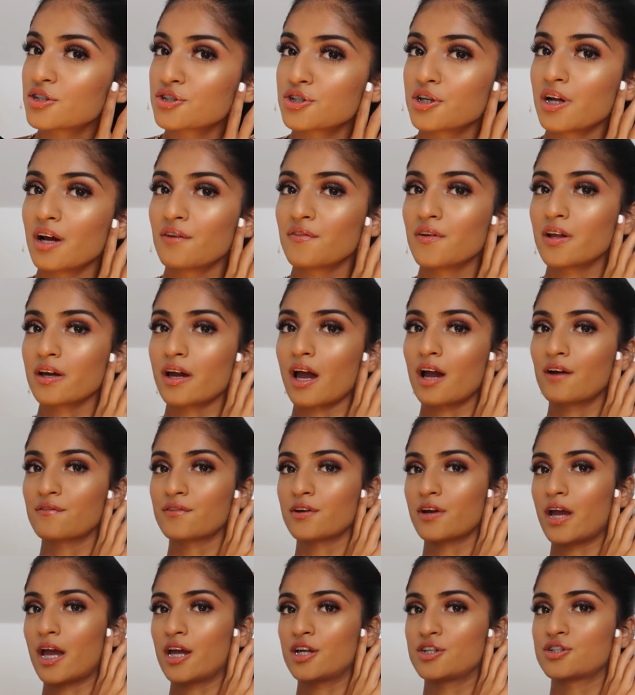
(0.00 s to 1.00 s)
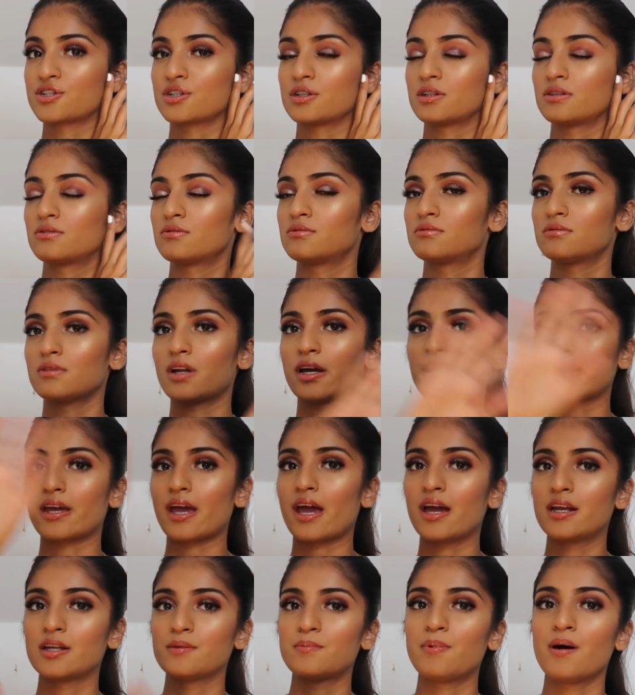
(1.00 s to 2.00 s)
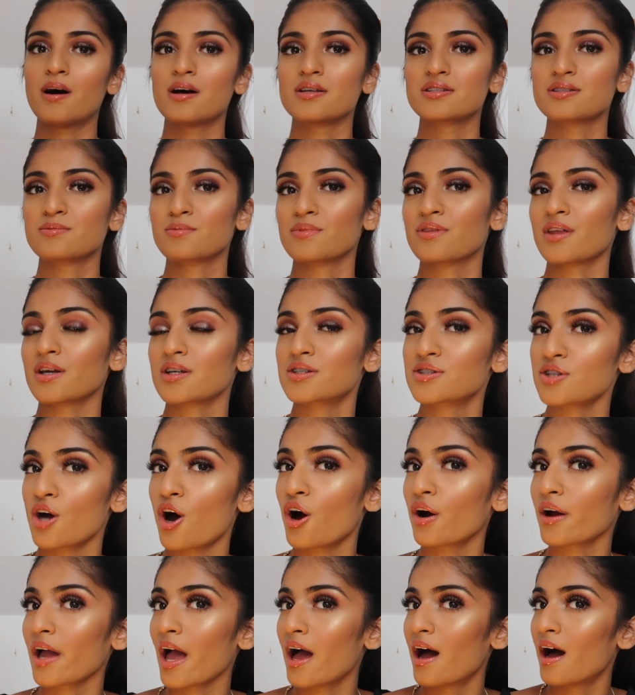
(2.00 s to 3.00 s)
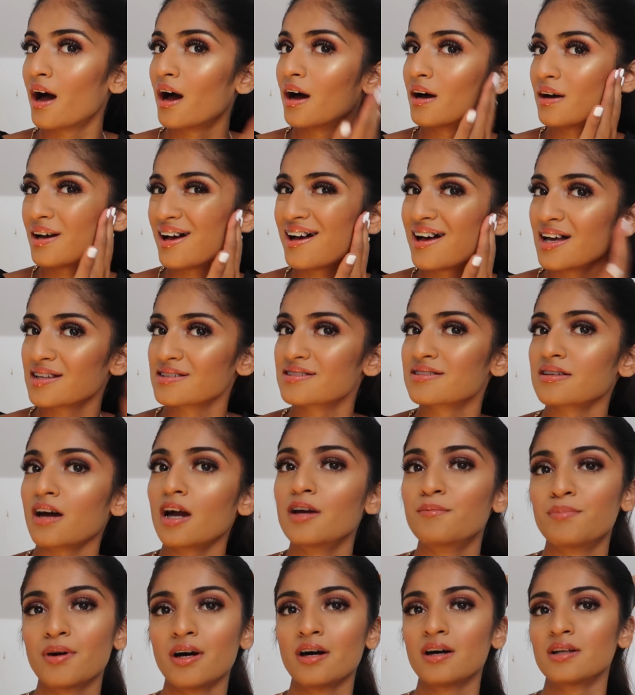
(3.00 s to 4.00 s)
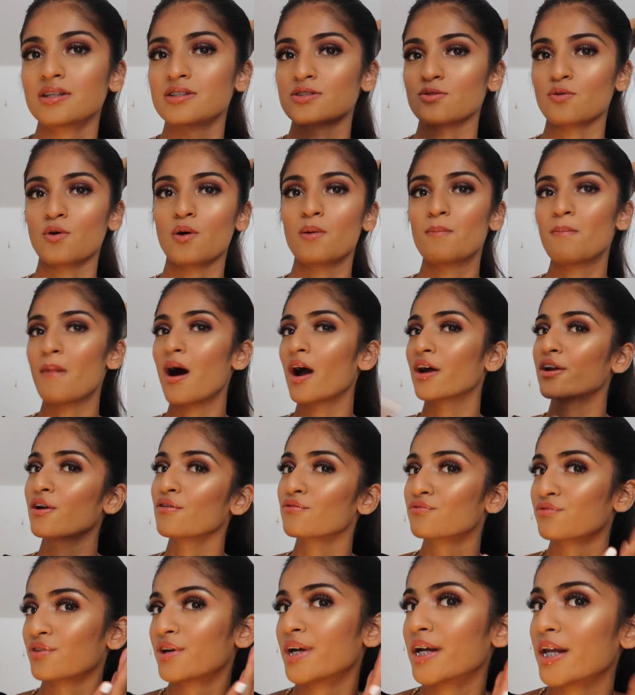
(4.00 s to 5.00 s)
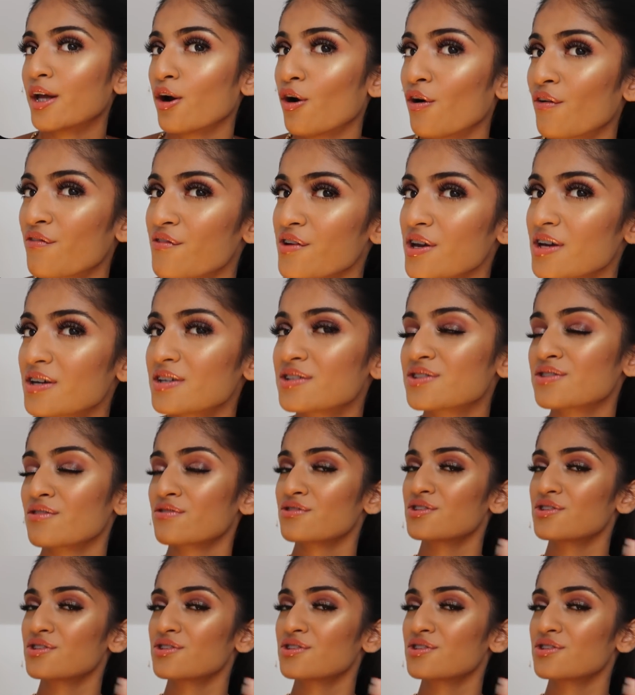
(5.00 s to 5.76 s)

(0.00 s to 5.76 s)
Literally, I feel like every Asian or like any person with like dark hair has sideburns, or mine are really obvious.